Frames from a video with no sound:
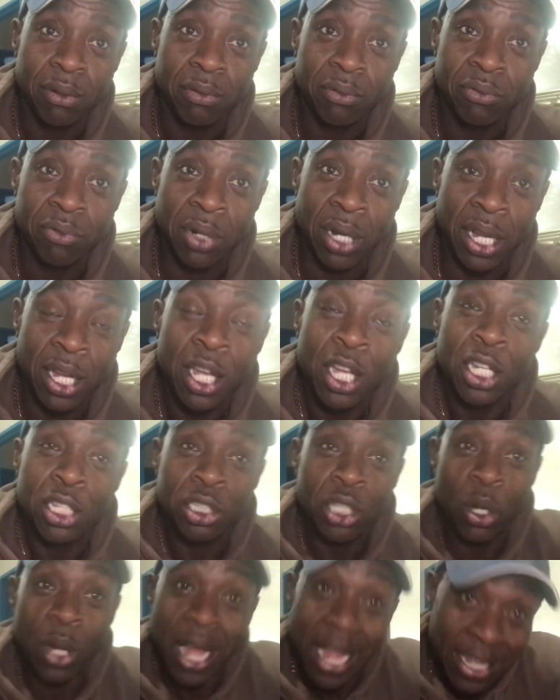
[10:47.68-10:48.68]
Right?
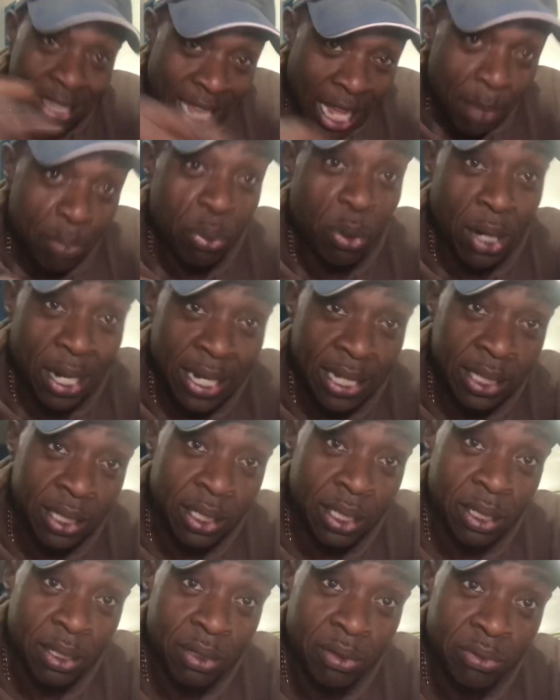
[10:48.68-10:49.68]
So at that point,
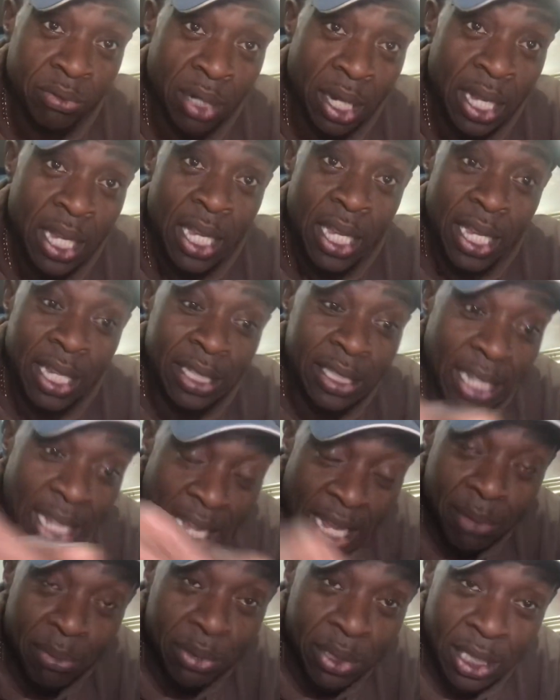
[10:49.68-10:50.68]
right, it's the
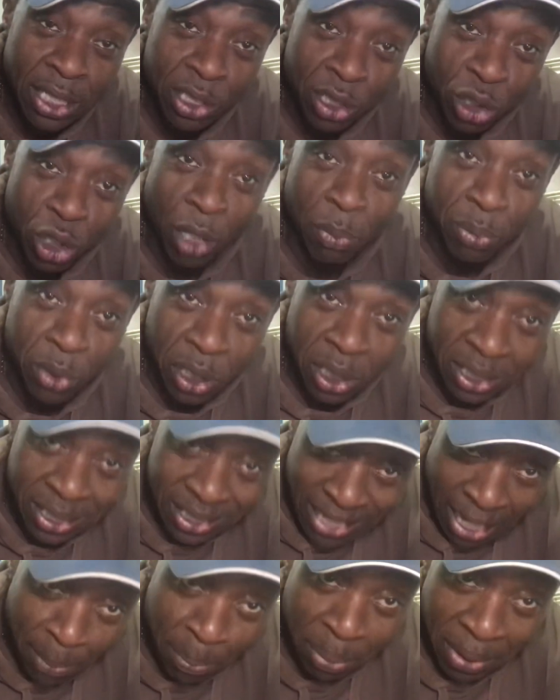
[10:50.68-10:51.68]
MC's job to
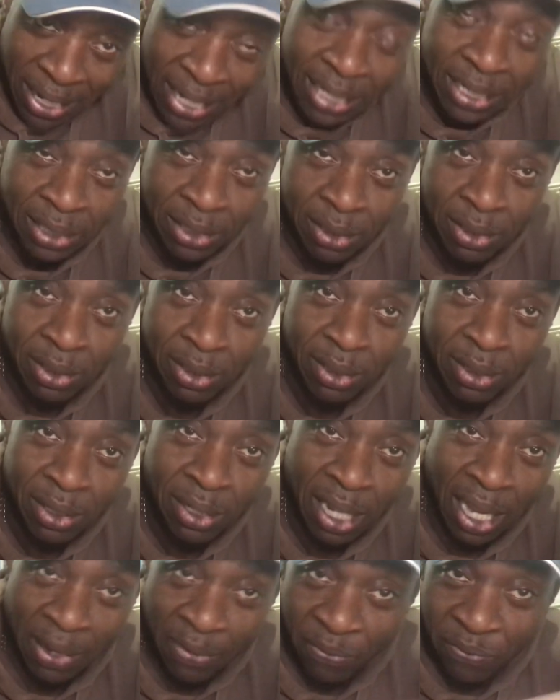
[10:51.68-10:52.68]
step in
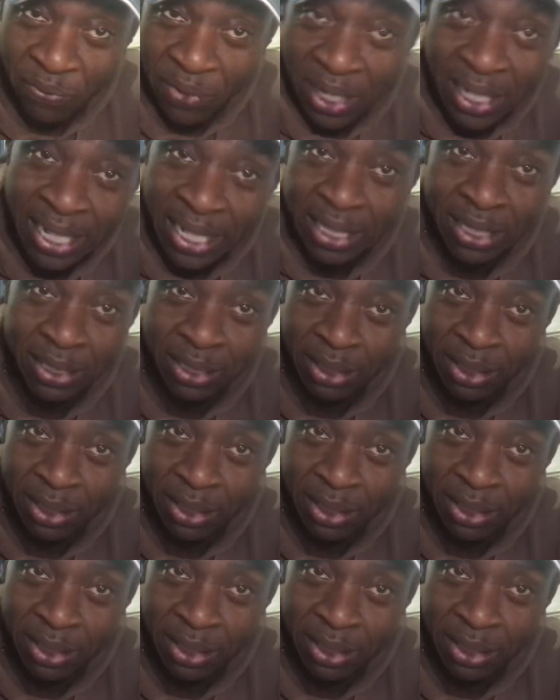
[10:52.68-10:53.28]
and fill in